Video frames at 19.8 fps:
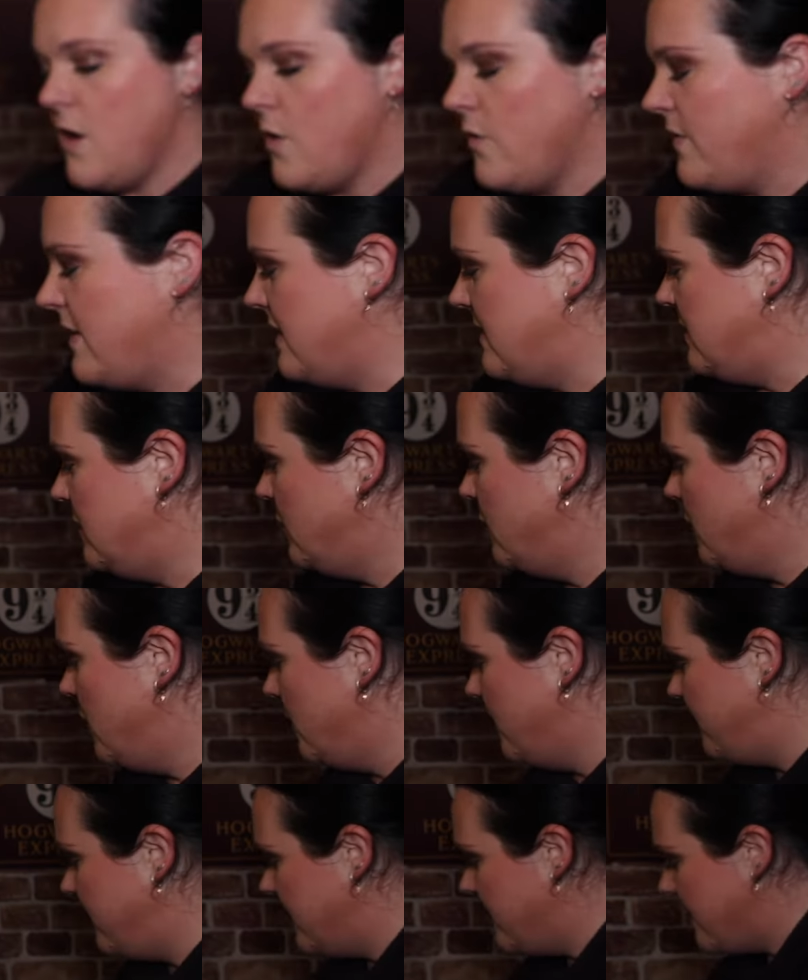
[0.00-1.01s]
Oh, that is
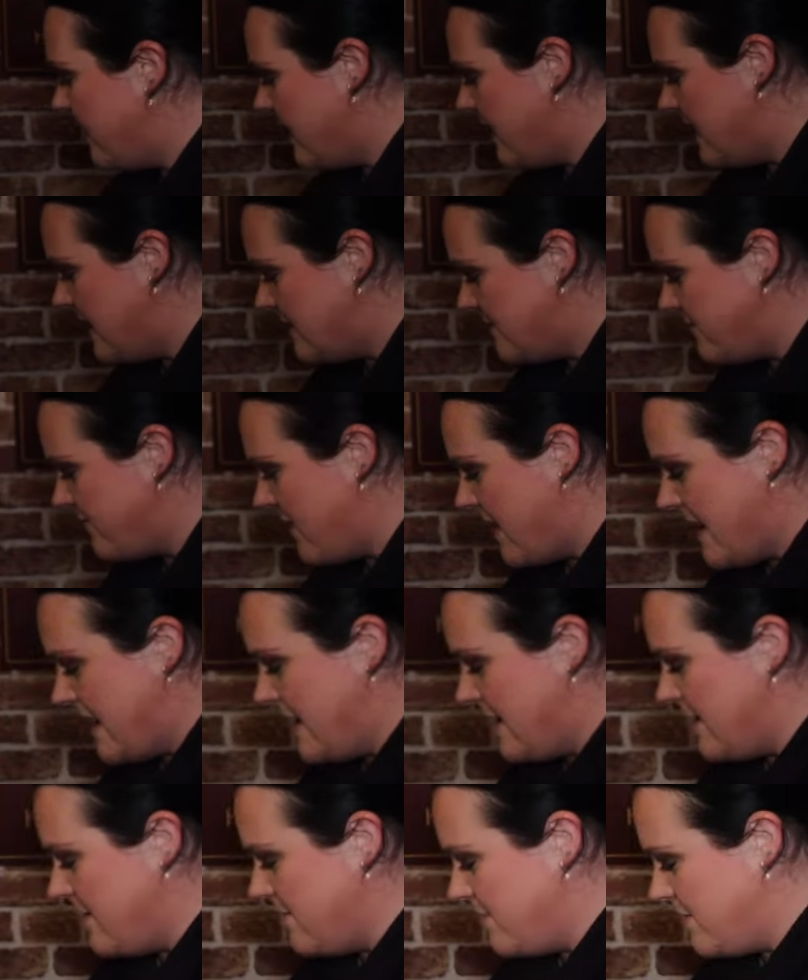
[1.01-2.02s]
lovely, that is.
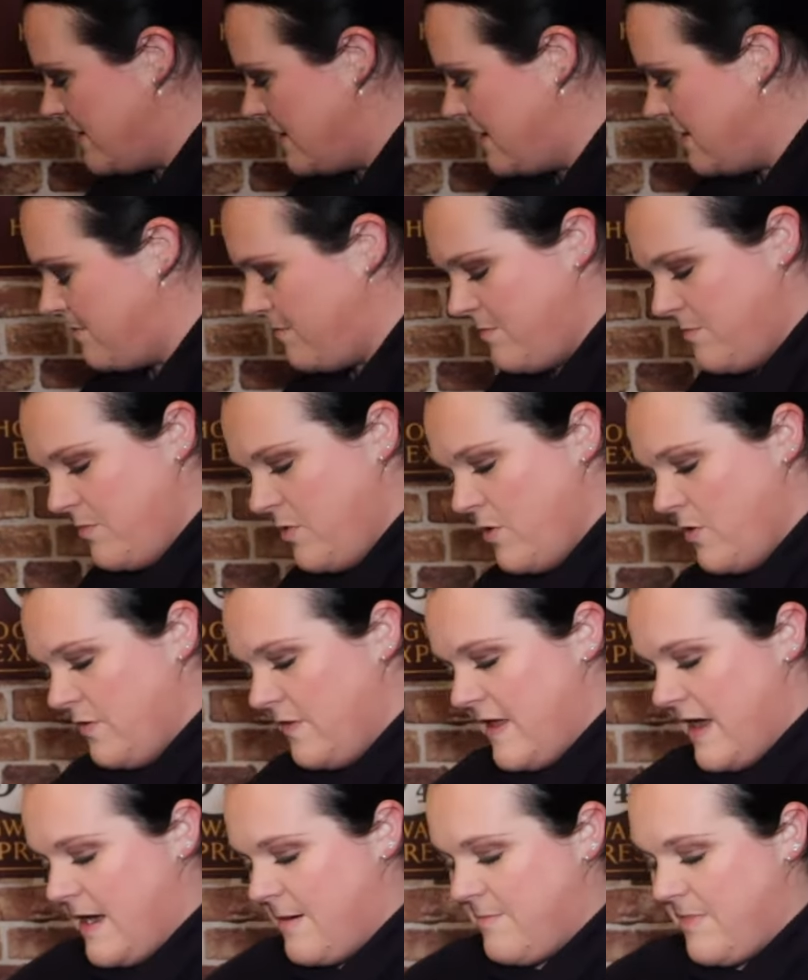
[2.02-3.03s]
Right, I'm going to put
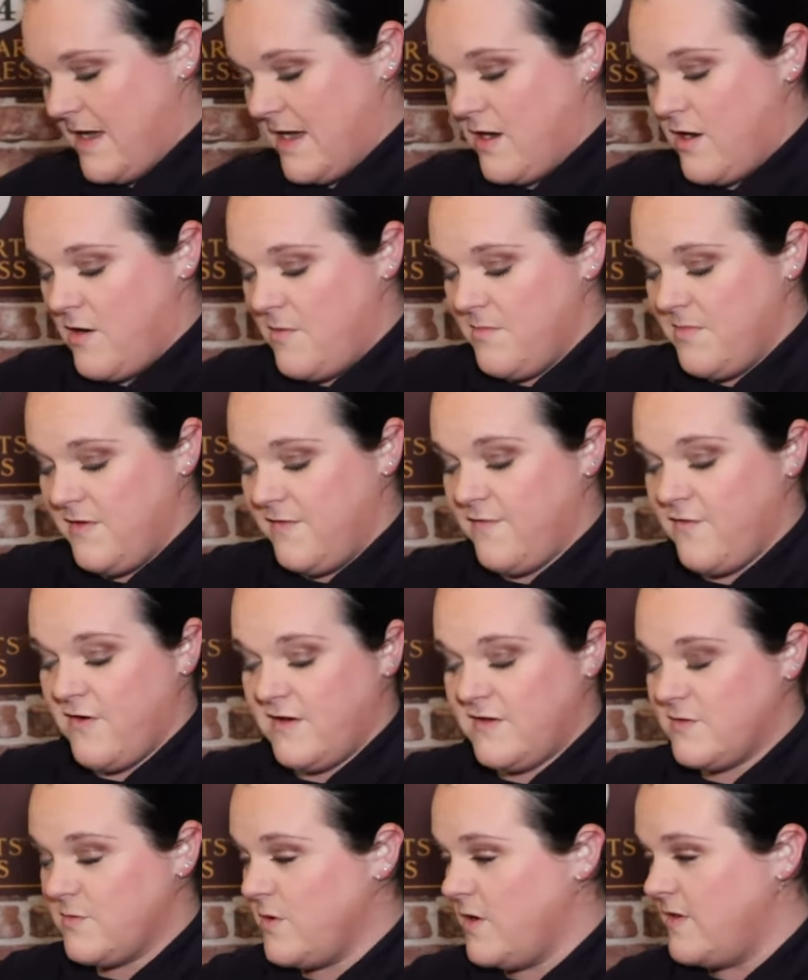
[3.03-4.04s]
that back on before I
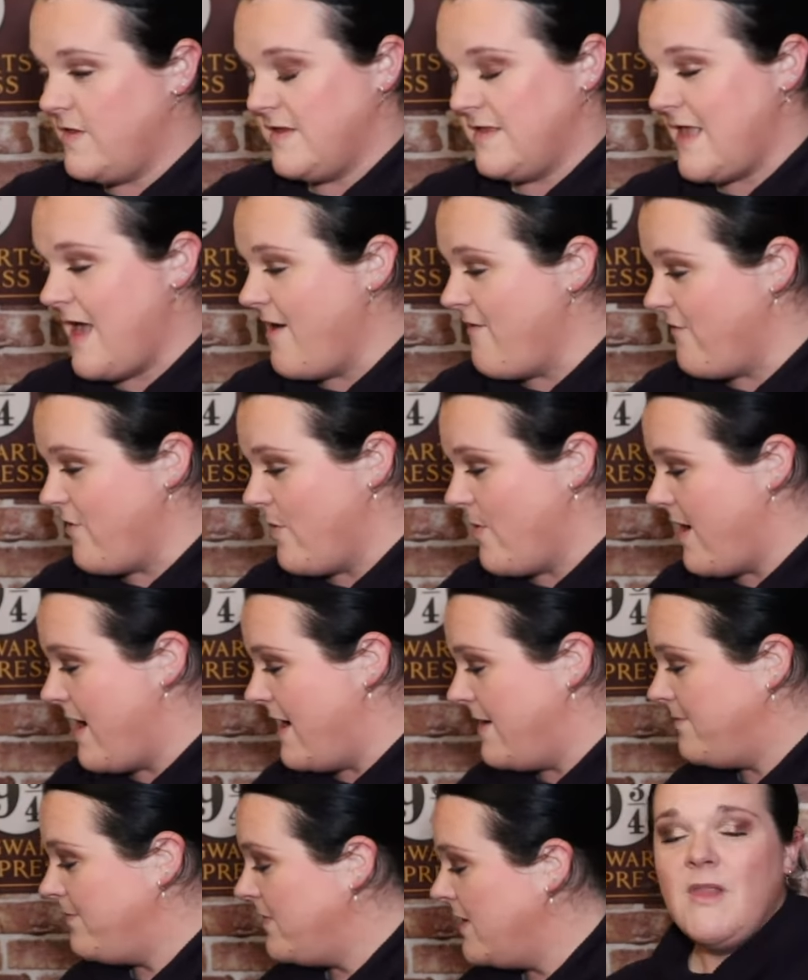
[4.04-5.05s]
squirt this
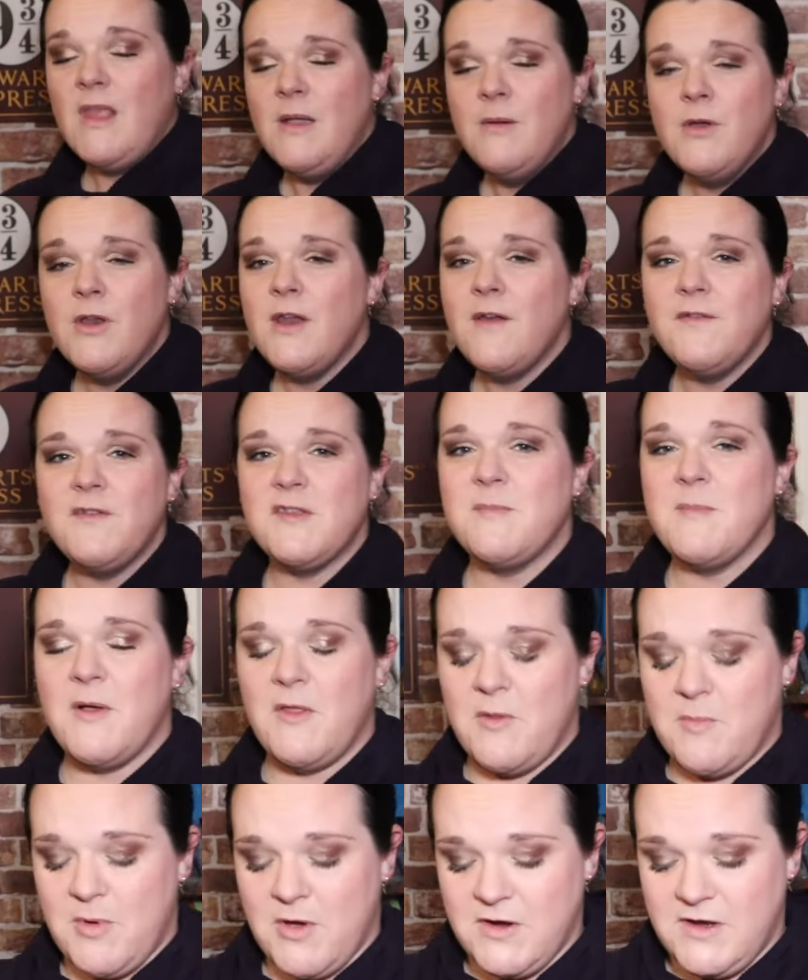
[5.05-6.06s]
everywhere. I'm going to have to
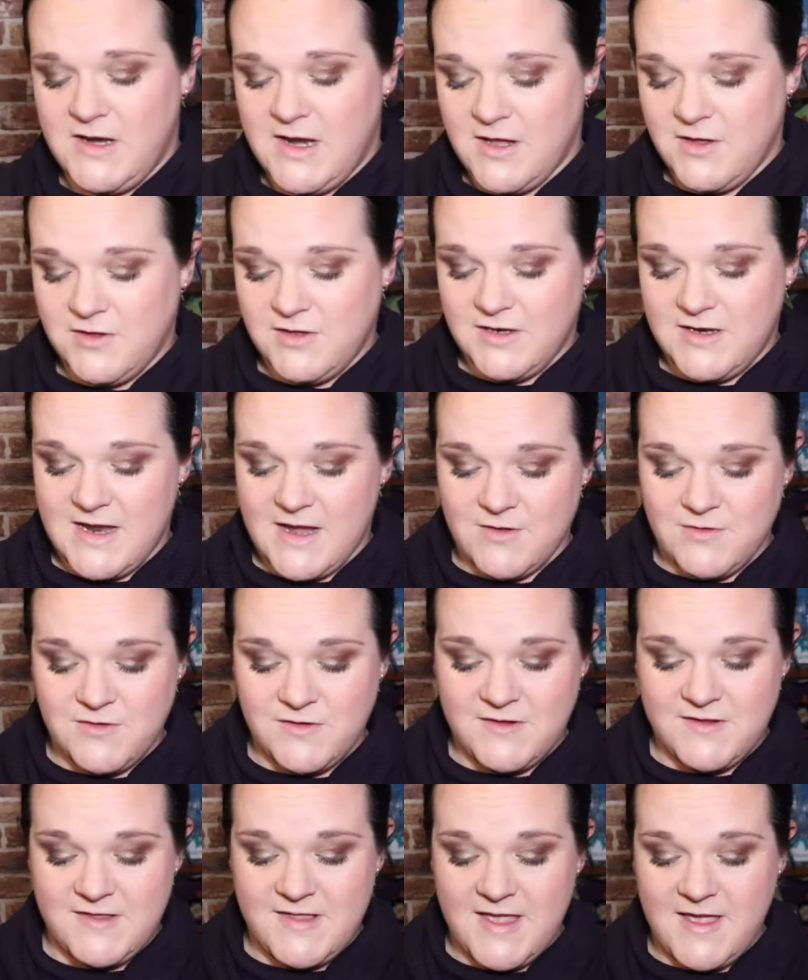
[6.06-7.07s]
smell the body lotion now,
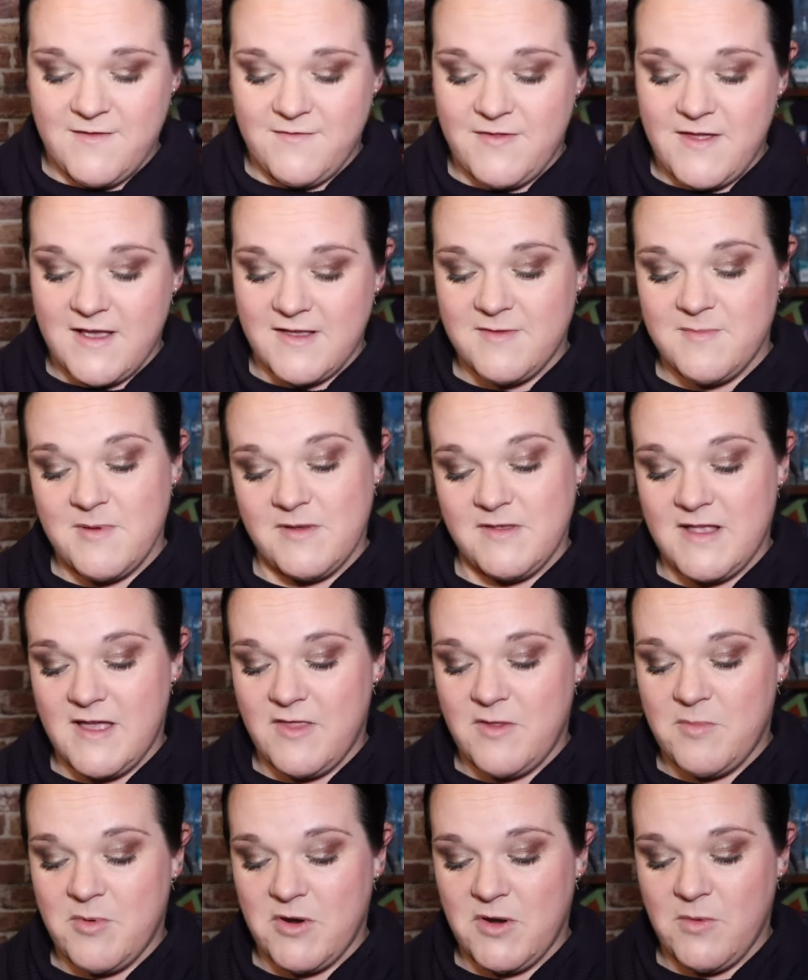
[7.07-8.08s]
just to see if that smells
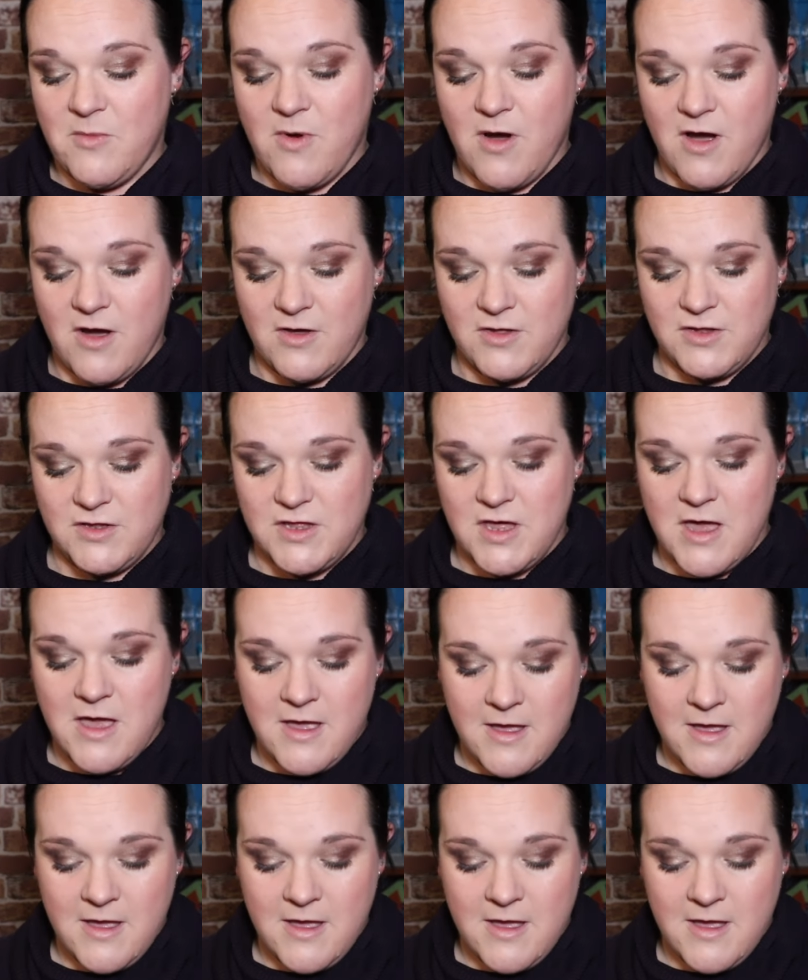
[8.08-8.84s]
like the body wash.